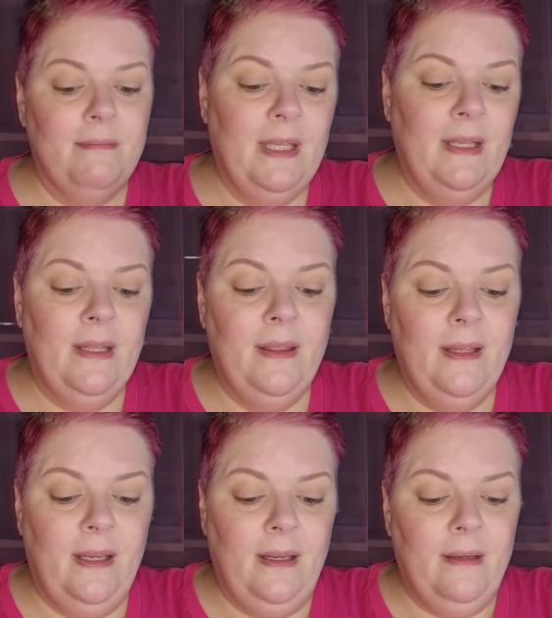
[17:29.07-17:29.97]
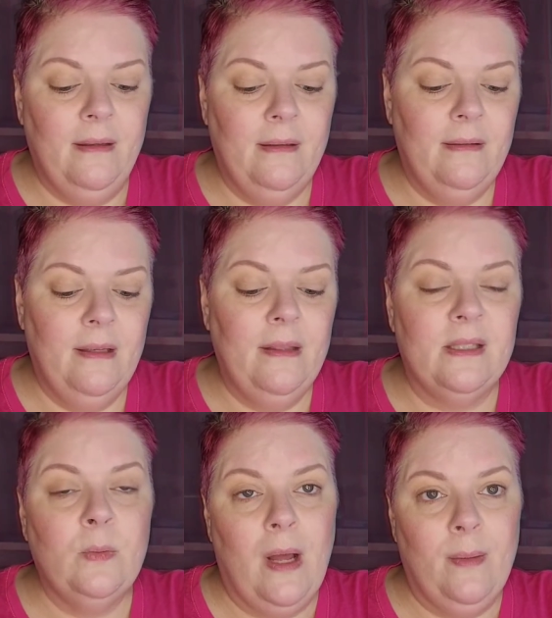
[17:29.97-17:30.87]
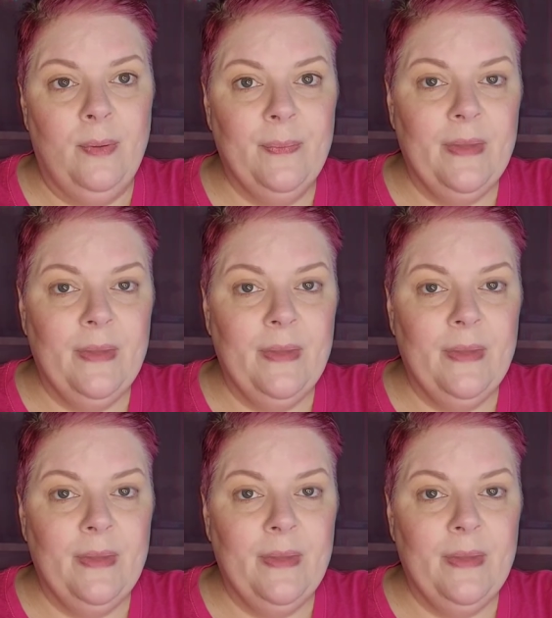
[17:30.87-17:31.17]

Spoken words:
in the swamp.